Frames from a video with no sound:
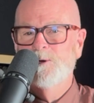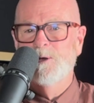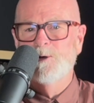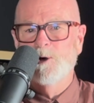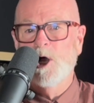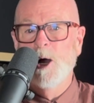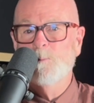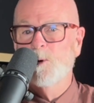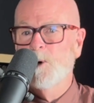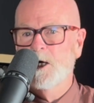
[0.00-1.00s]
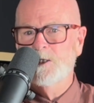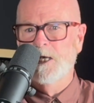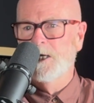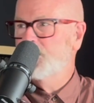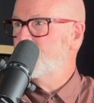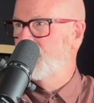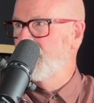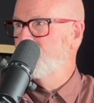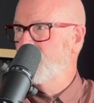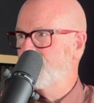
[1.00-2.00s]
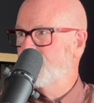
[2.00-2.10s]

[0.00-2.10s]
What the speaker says: you're compromising each level of